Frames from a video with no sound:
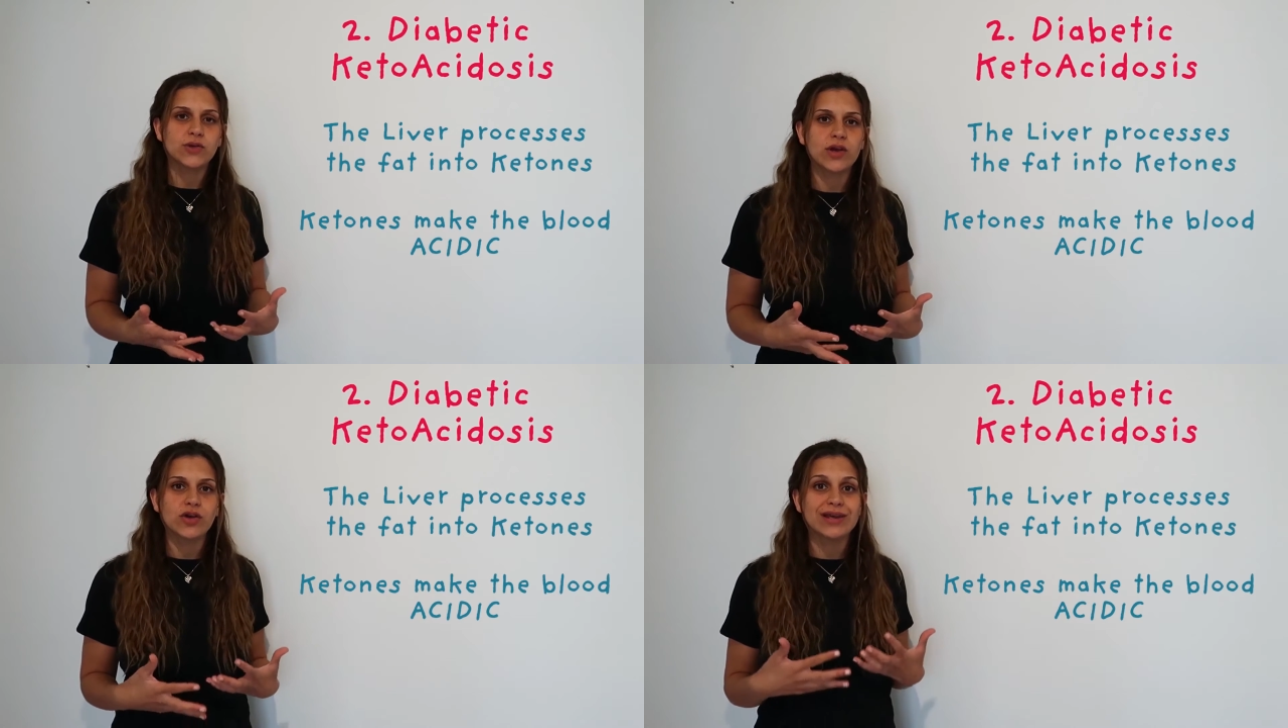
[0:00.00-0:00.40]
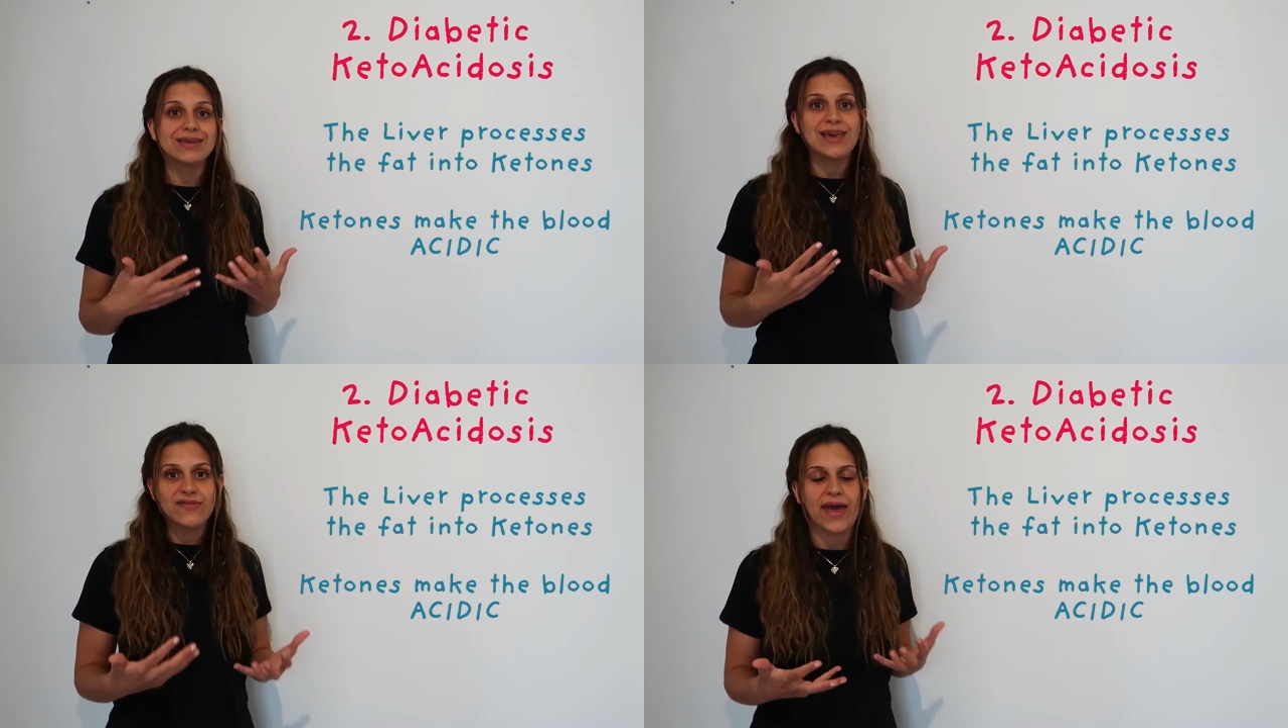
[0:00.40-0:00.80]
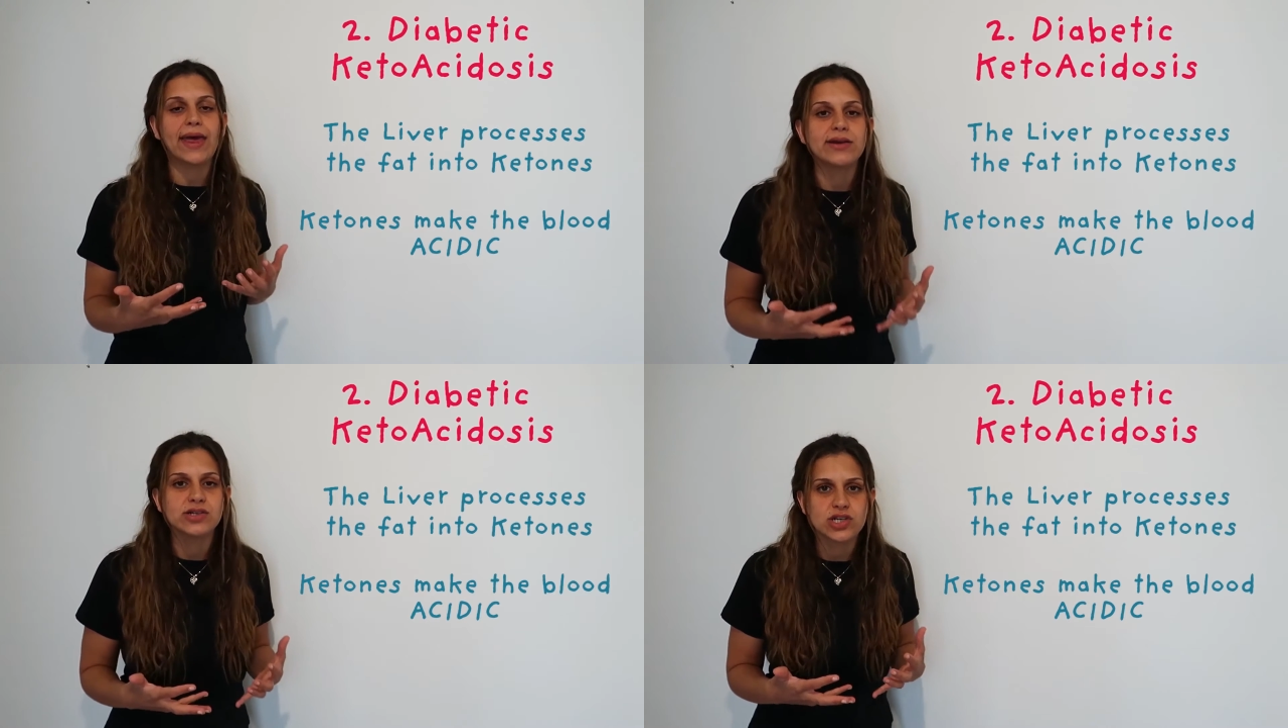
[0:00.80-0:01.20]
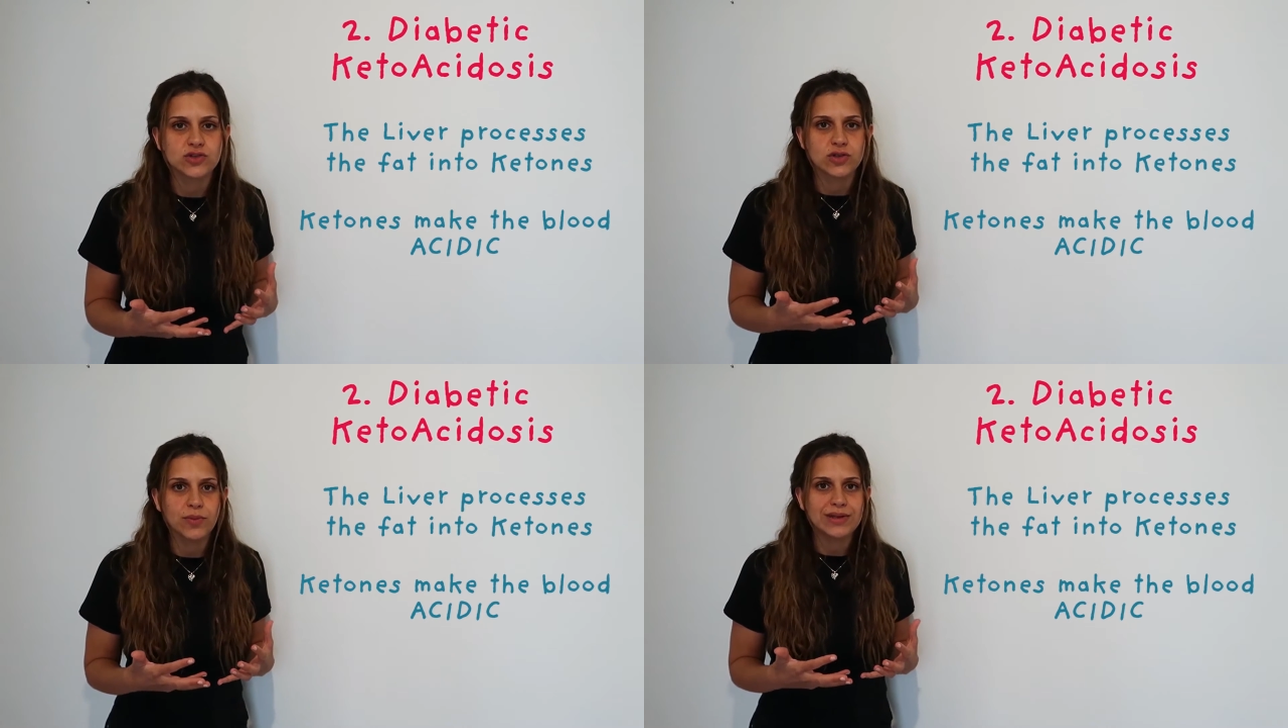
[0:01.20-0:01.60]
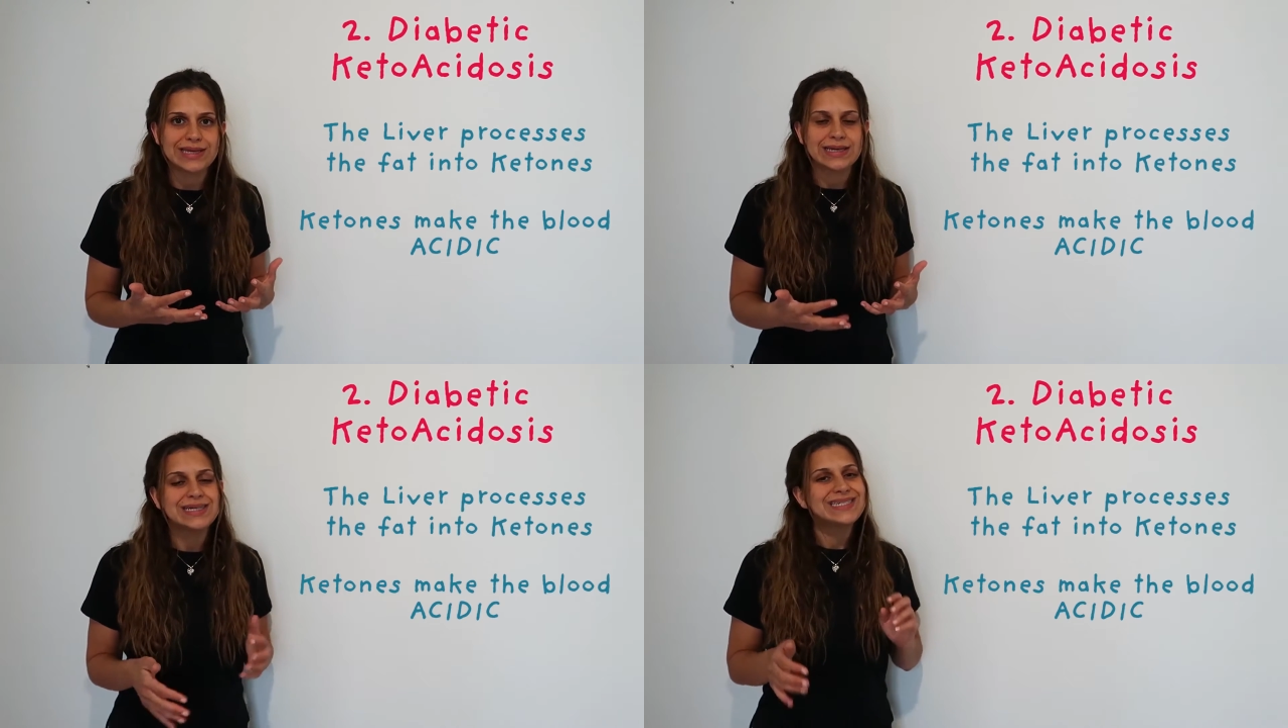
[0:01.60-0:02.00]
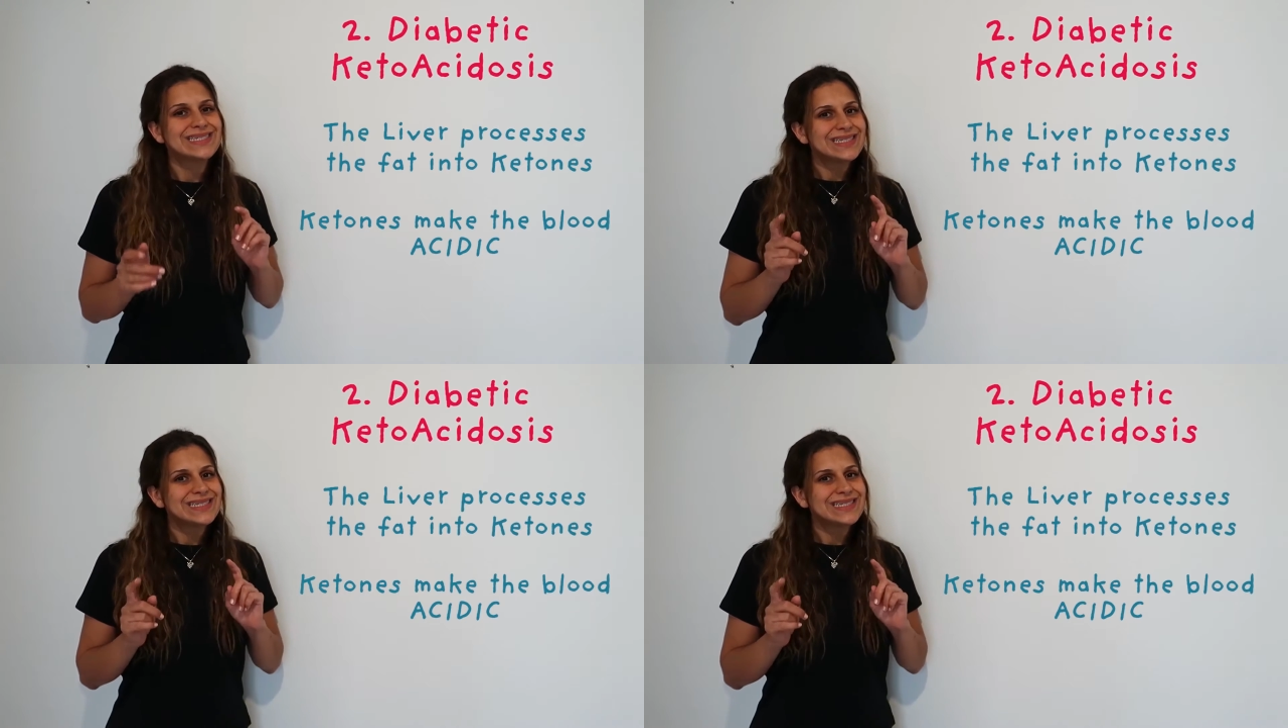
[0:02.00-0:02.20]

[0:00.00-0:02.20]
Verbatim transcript: So they're going to give energy to the body.